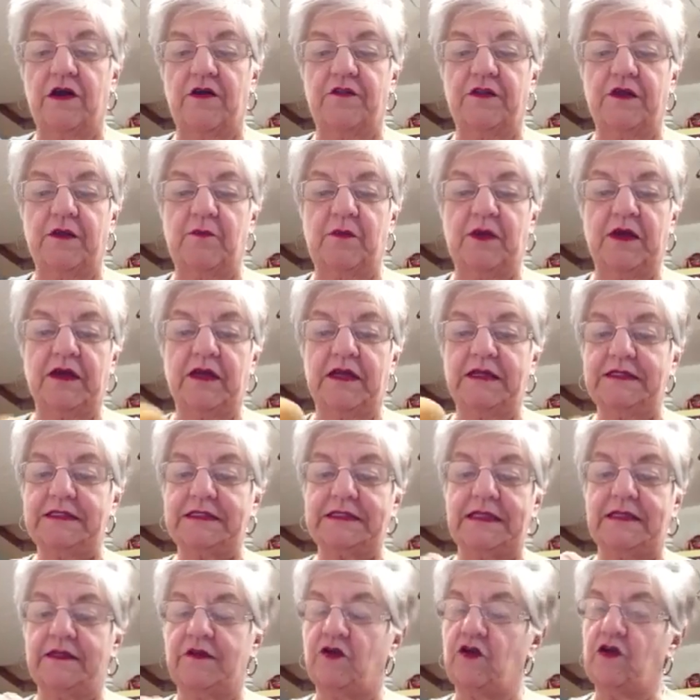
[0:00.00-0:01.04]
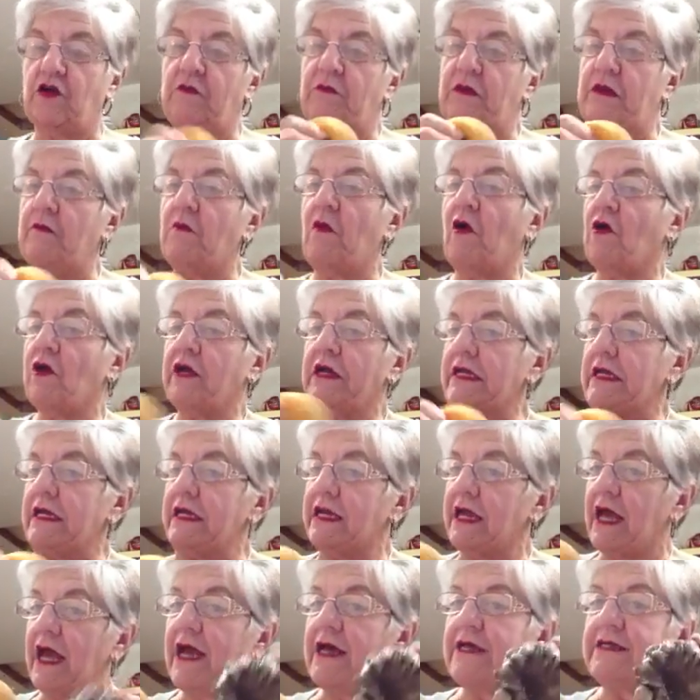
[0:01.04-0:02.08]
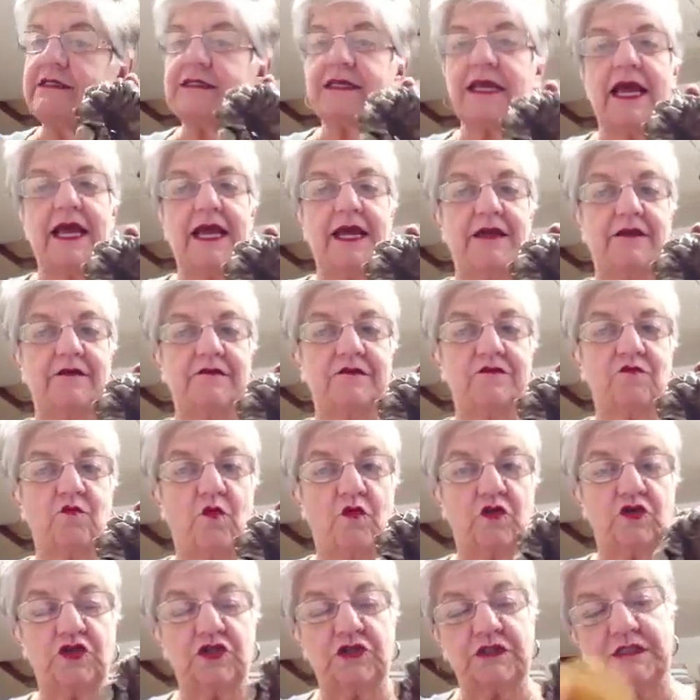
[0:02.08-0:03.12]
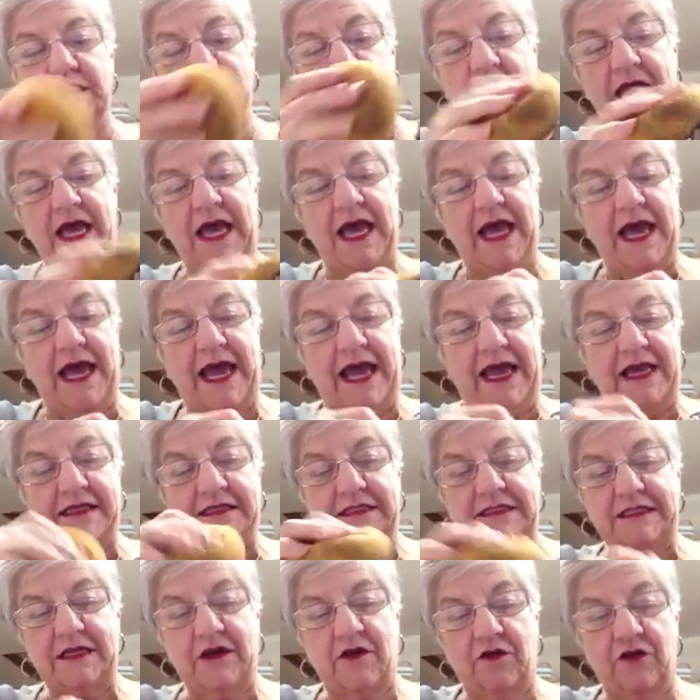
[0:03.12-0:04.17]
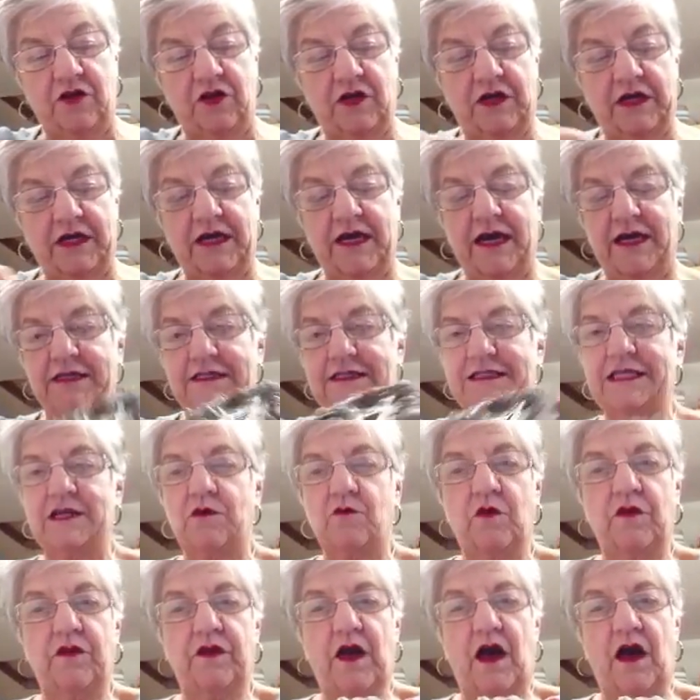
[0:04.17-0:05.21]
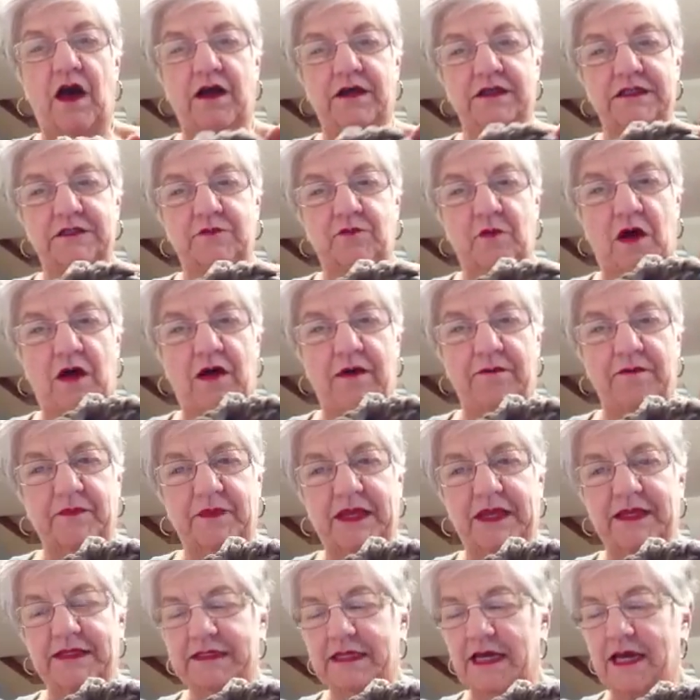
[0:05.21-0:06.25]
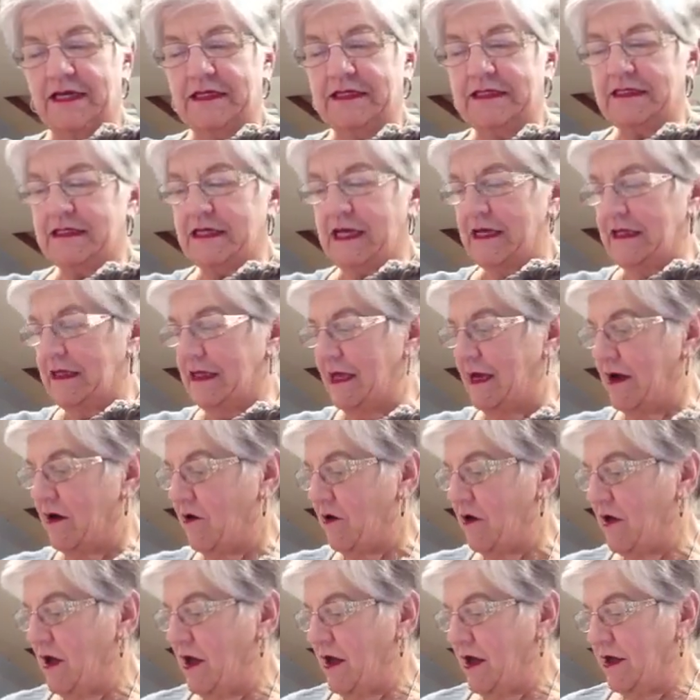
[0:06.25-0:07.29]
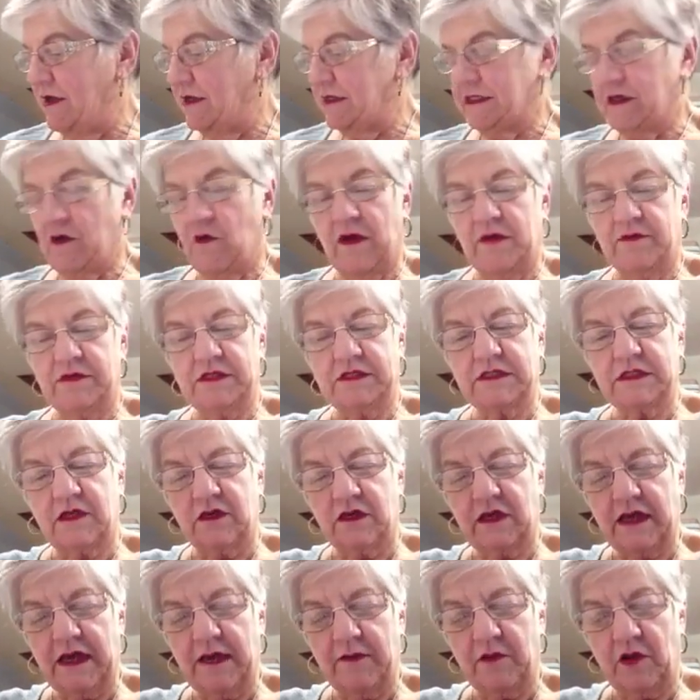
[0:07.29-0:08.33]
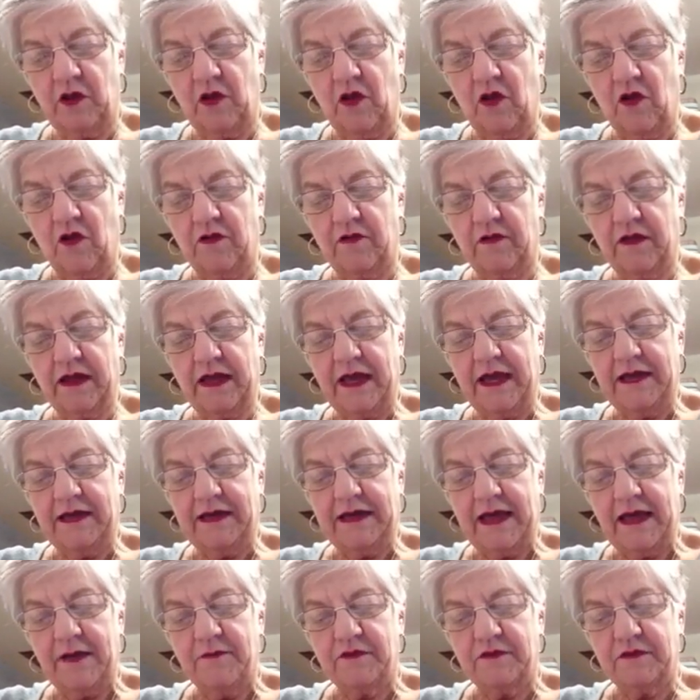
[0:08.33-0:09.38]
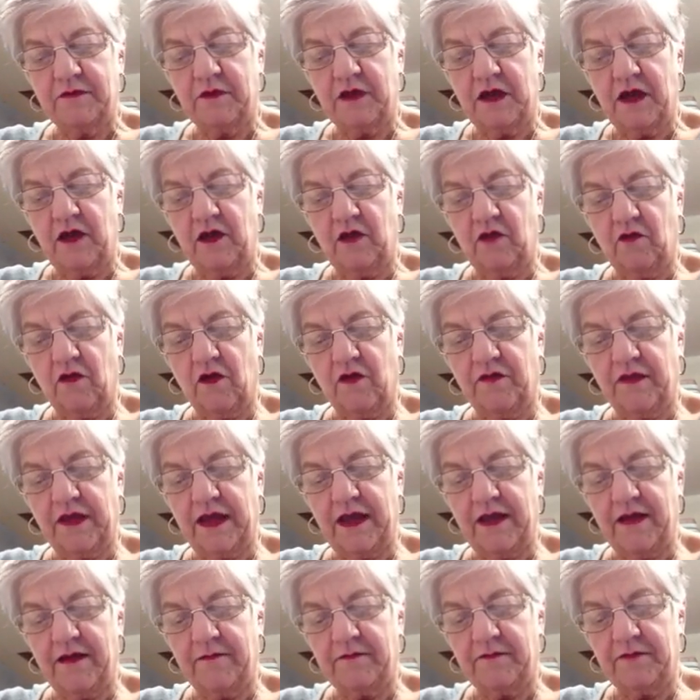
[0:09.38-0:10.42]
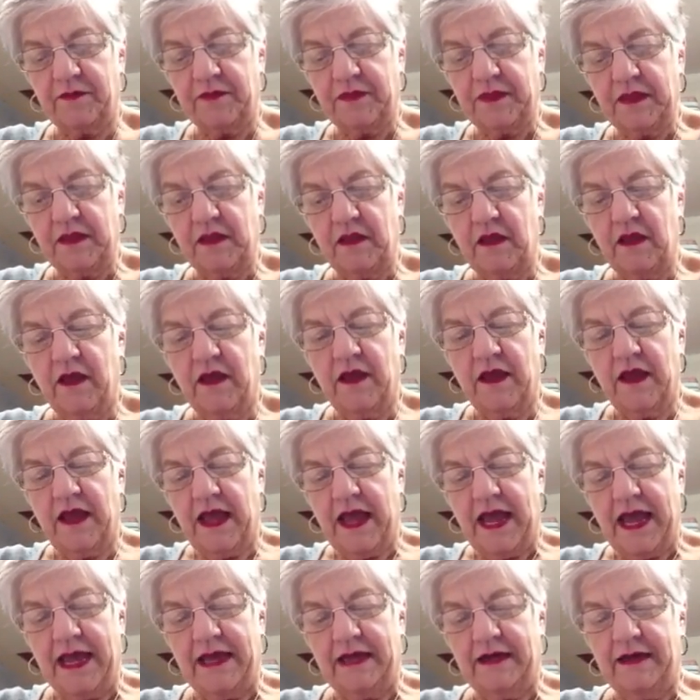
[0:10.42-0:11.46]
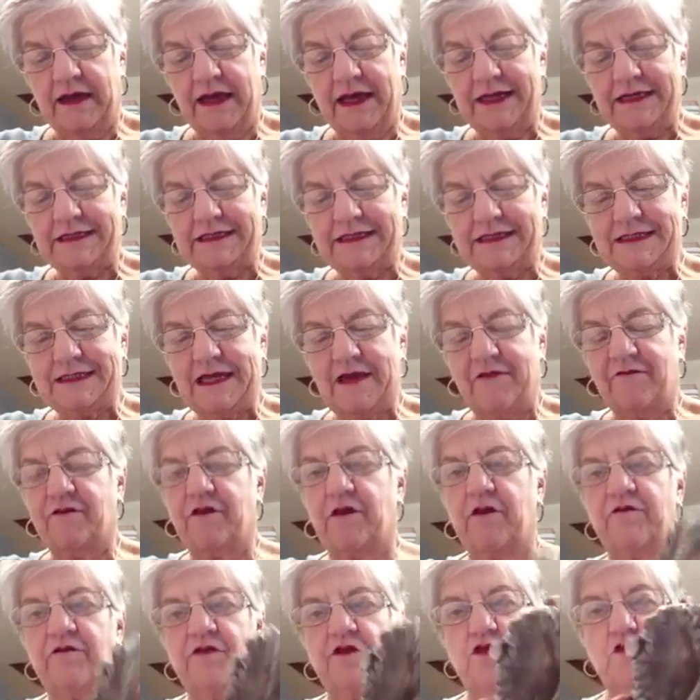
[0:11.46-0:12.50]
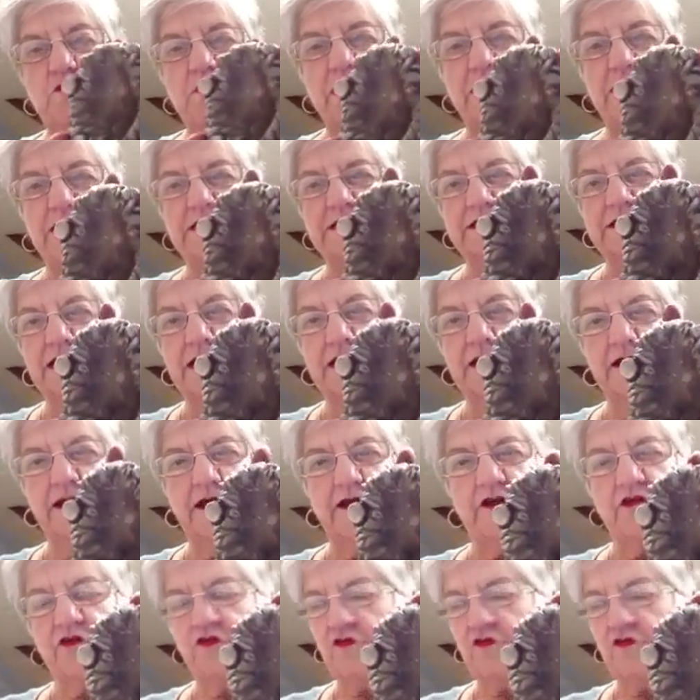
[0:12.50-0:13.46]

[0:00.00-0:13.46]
the picklings, and they're going to be marketed as Ann's washes. And so you can kind of see where the hot spot has kind of stayed there. So I'm just going to come along and dab some color on that and let it set for a few minutes and let it